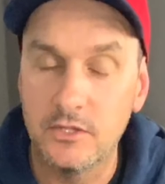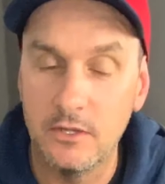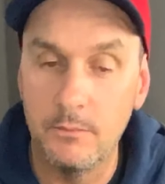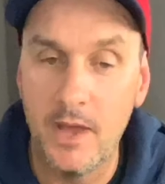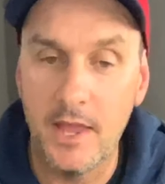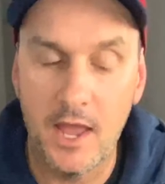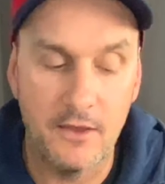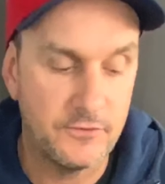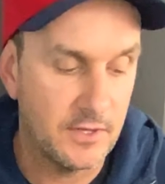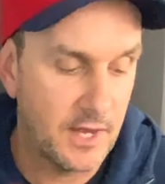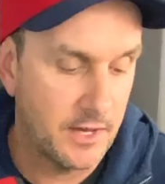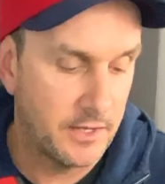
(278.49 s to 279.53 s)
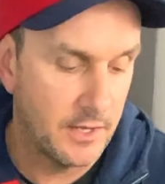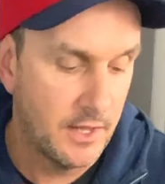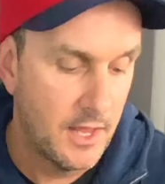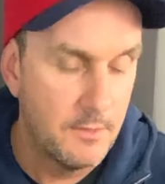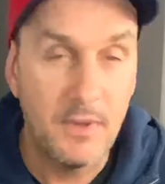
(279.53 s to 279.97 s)
so you may have to kind
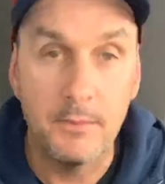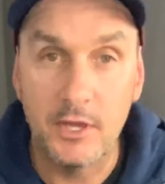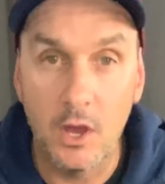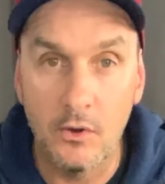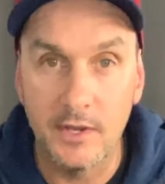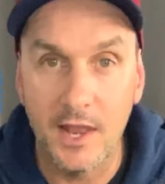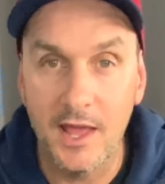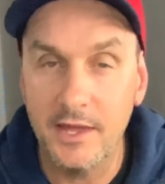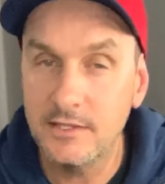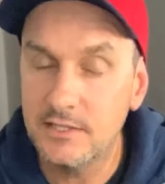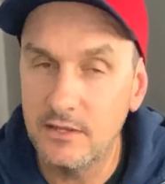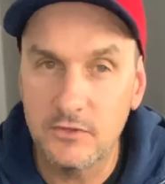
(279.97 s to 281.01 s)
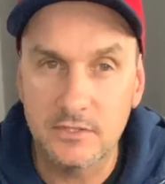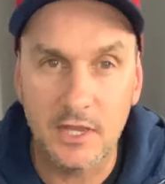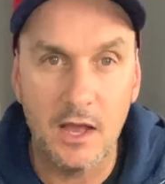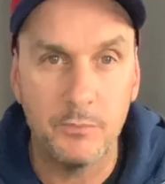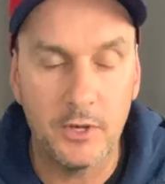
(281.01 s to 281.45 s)
of maybe go online, see if there's
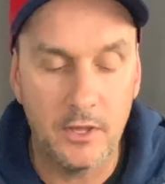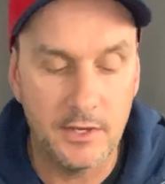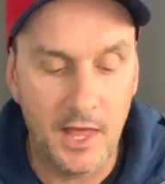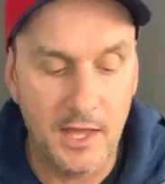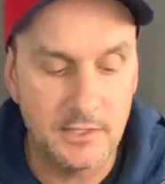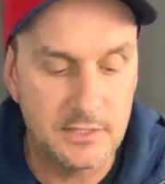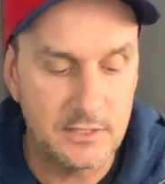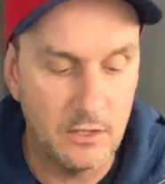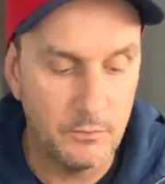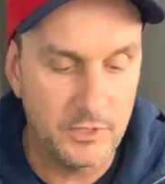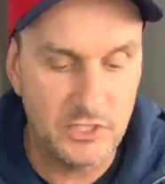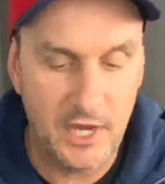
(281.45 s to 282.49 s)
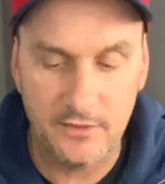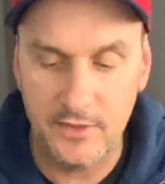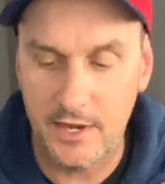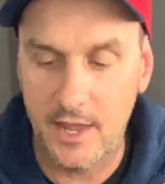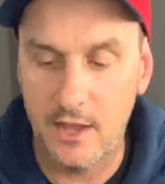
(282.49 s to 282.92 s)
a couple online still, but
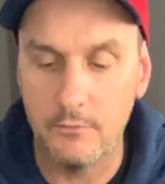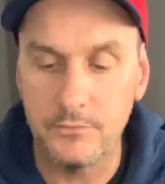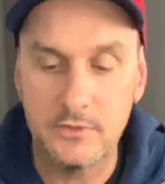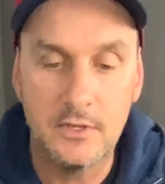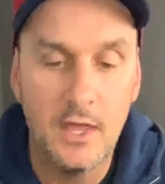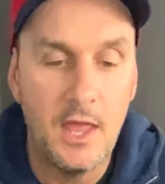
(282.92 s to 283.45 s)
check that out.